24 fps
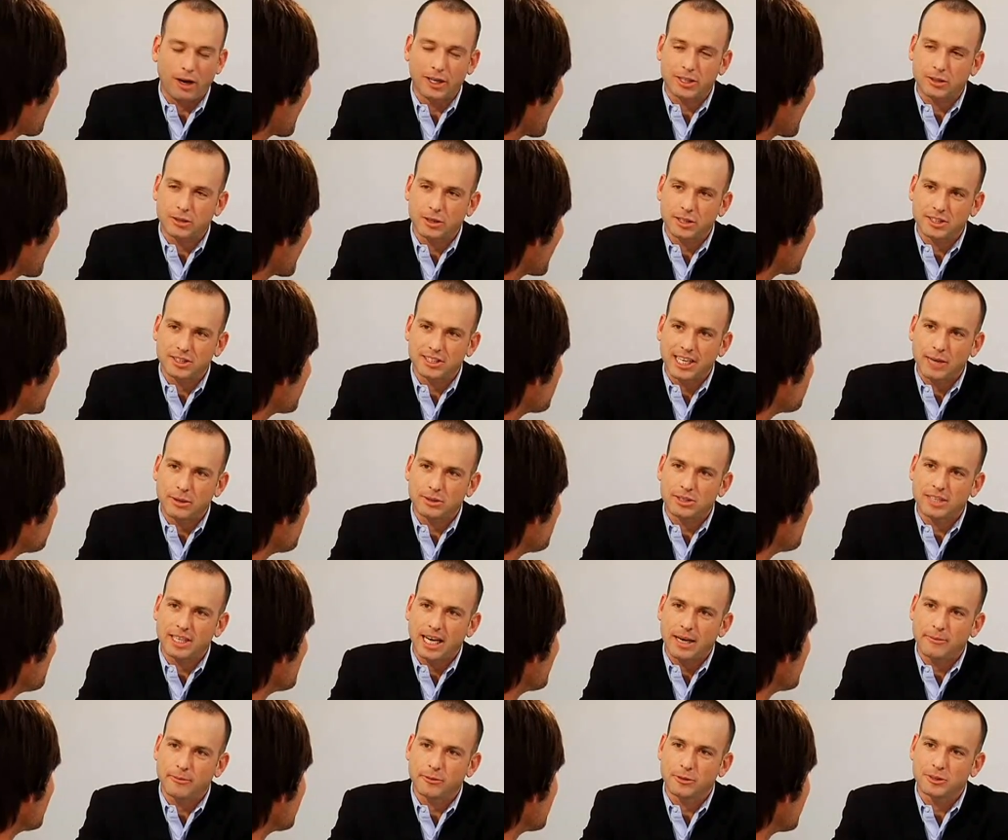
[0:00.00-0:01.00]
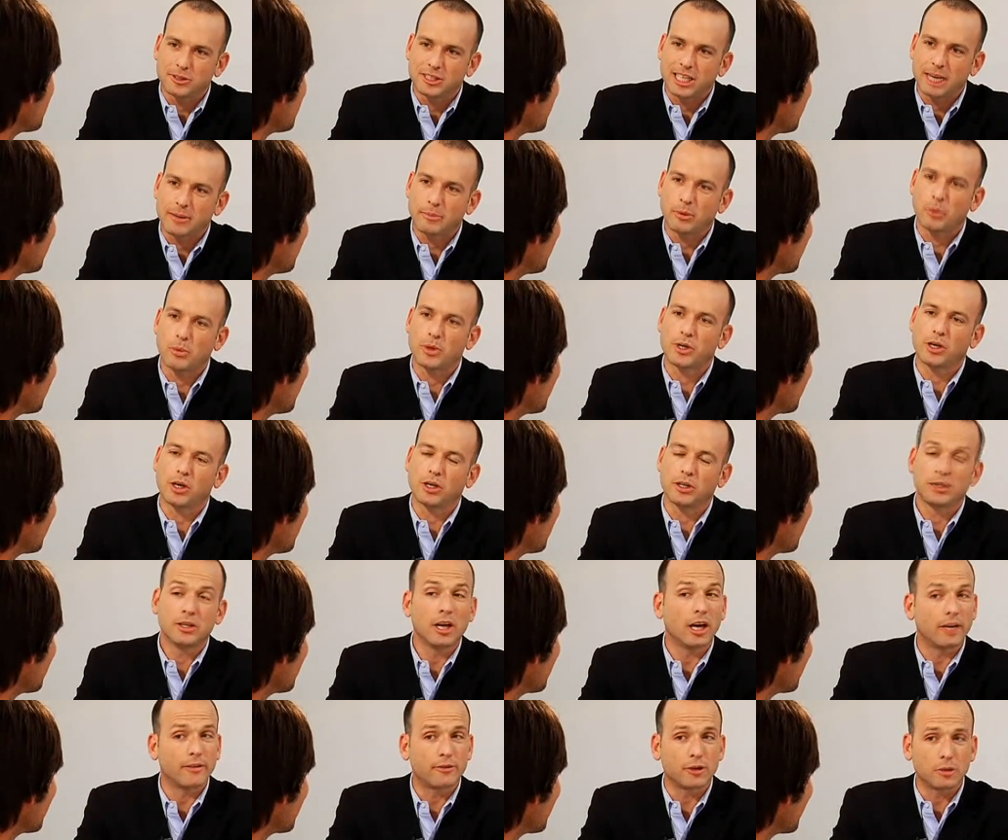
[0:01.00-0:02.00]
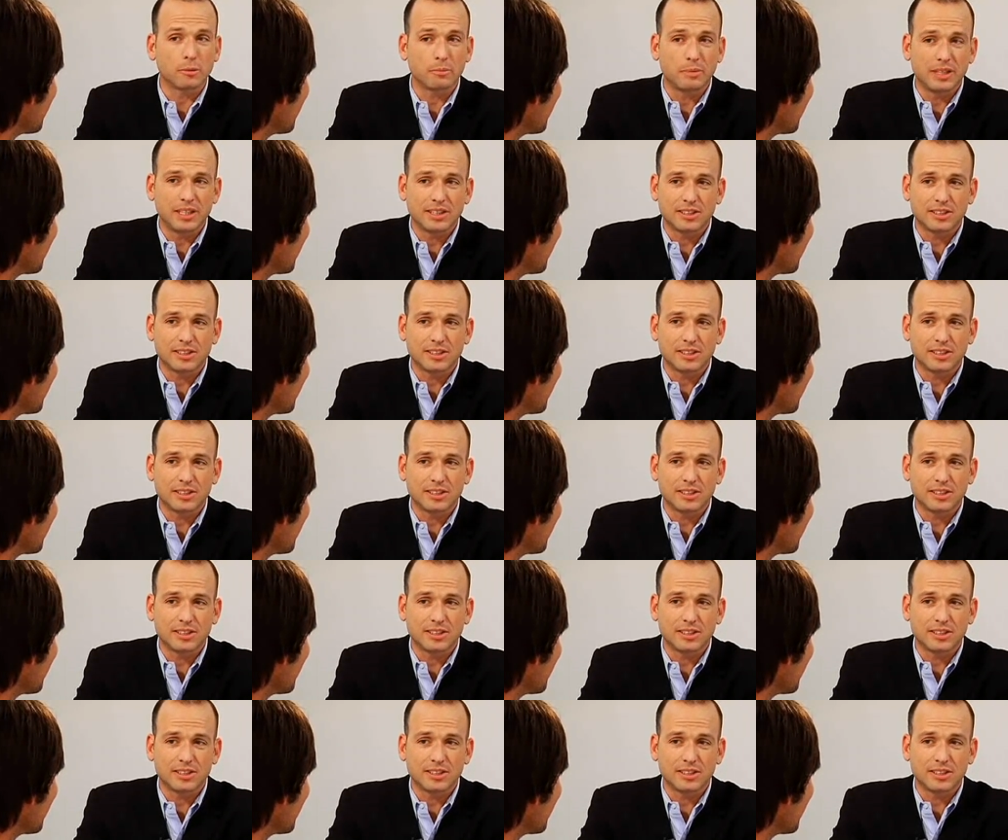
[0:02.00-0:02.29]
All right, Chris, now it's time for a segment we call None of Your